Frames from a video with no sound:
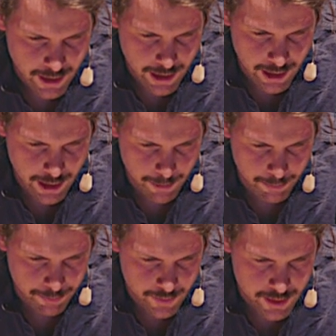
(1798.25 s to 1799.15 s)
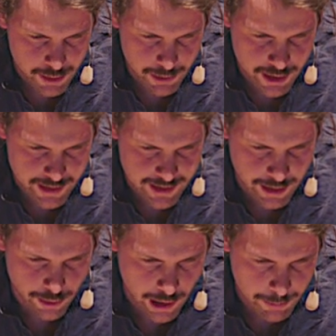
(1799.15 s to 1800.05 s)
Um, so we just say
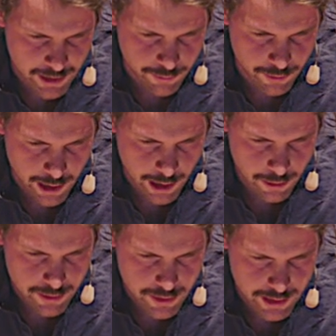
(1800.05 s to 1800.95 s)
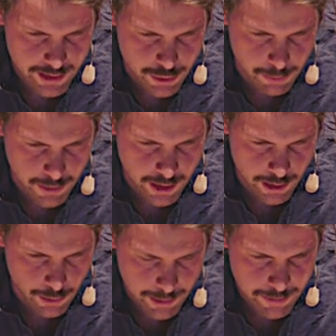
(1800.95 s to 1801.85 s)
no update for now. So this should be the
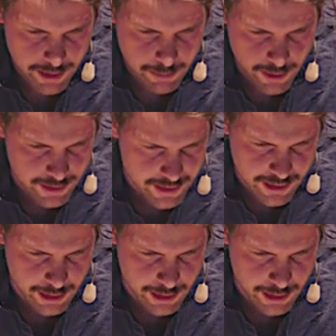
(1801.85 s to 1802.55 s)
no update because